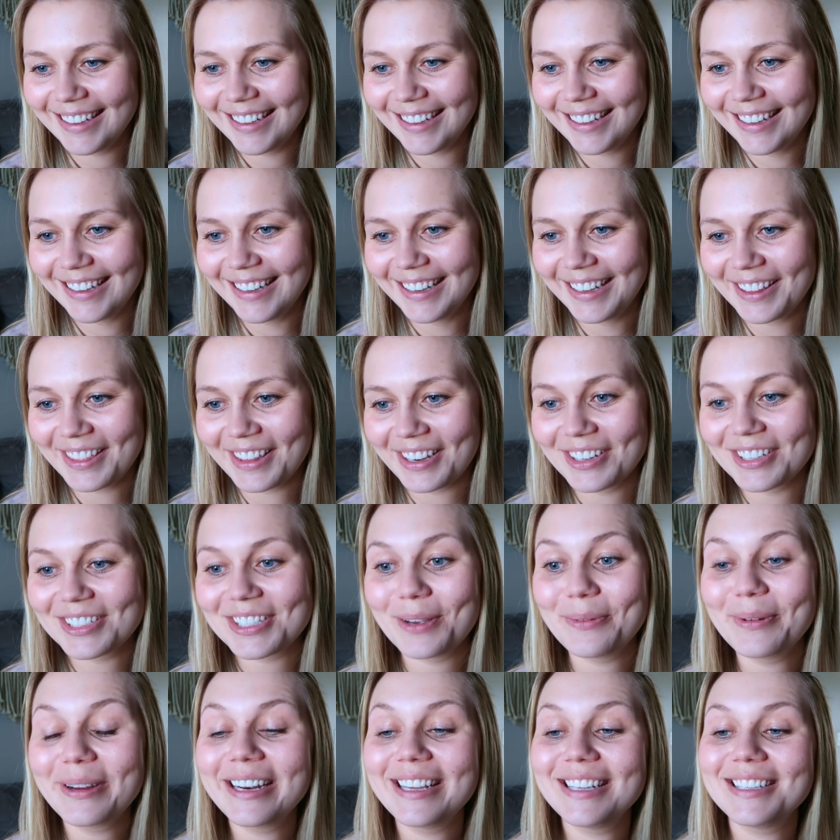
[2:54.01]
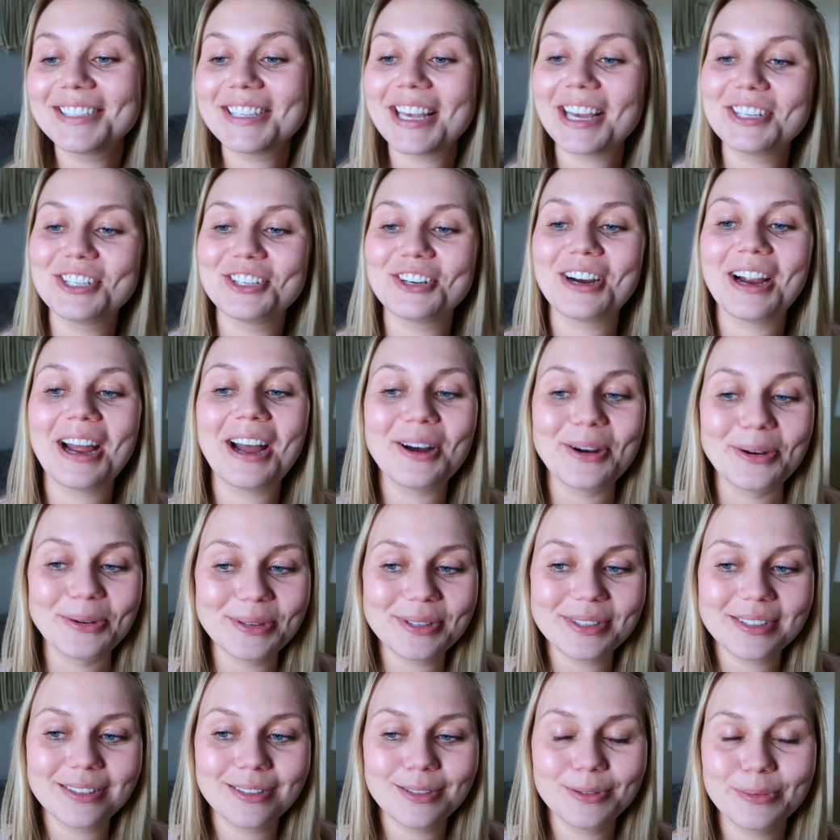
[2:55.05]
Uh, there's someone inside your
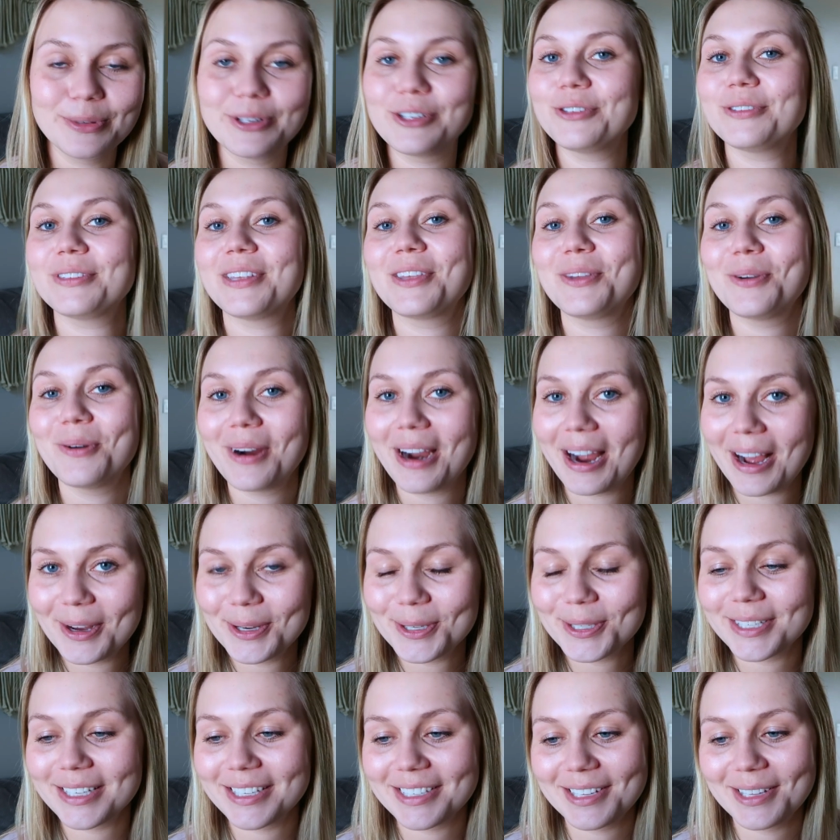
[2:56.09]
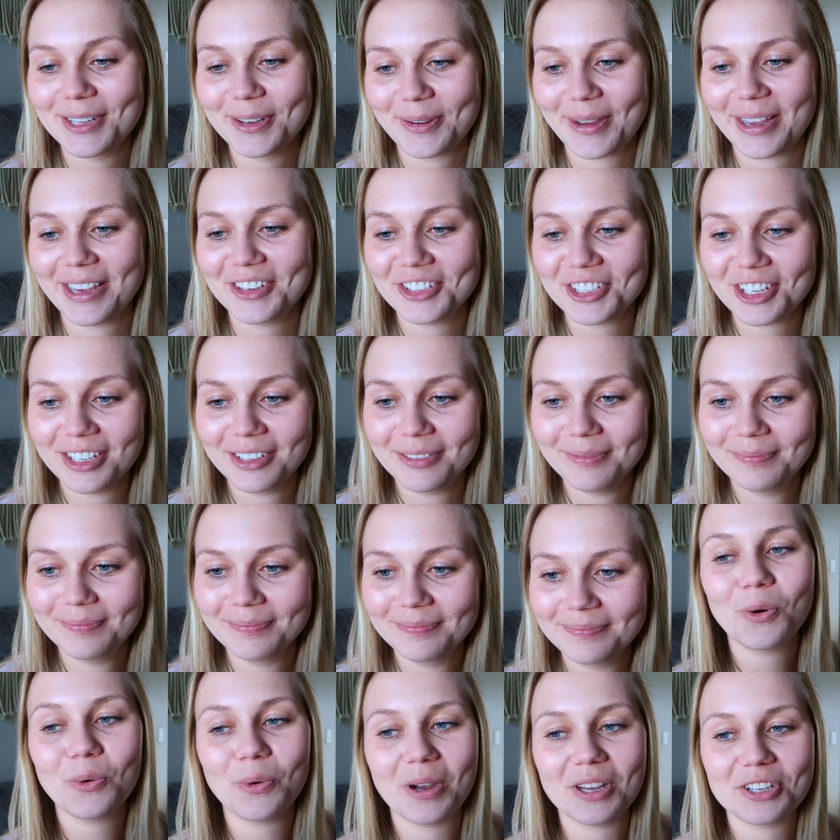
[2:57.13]
house. Would you say your house is a location?
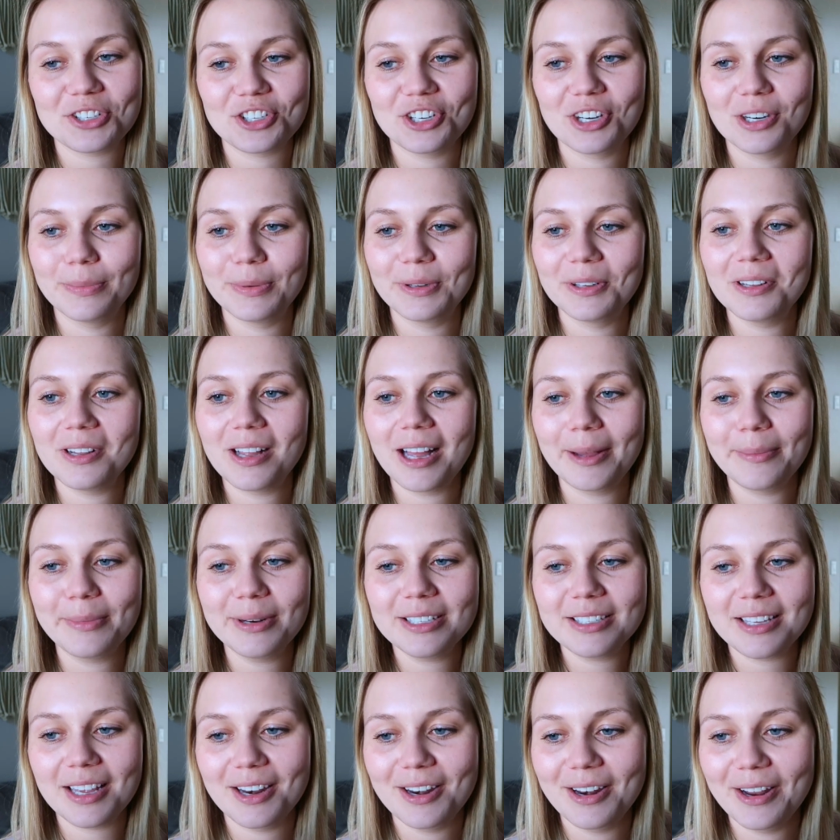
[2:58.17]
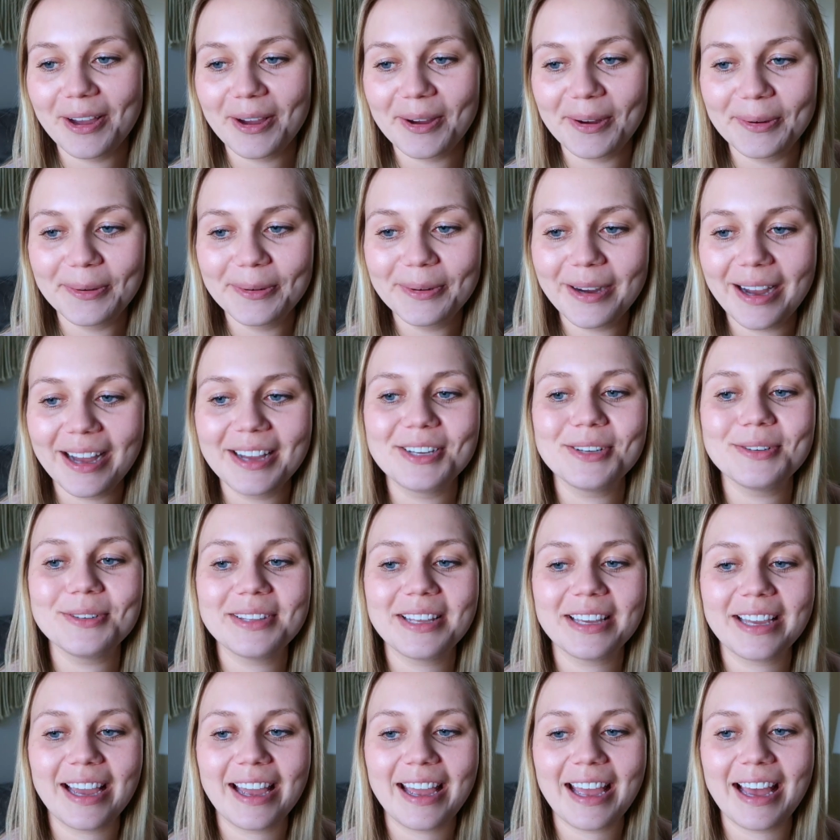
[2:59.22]
Questionable. I'm gonna say no. I don't
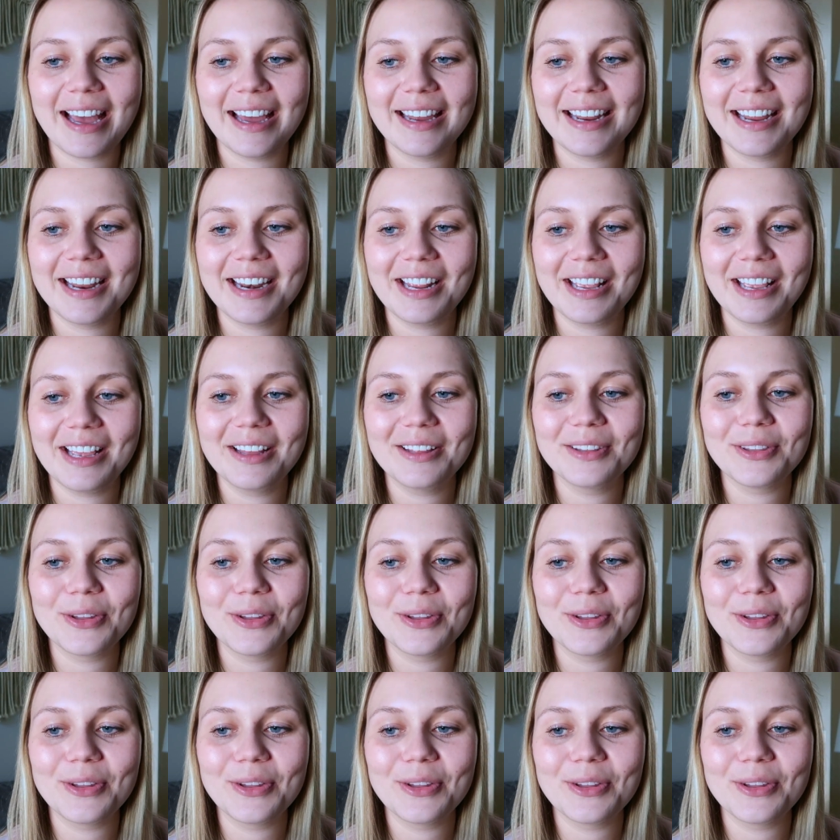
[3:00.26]
think I had any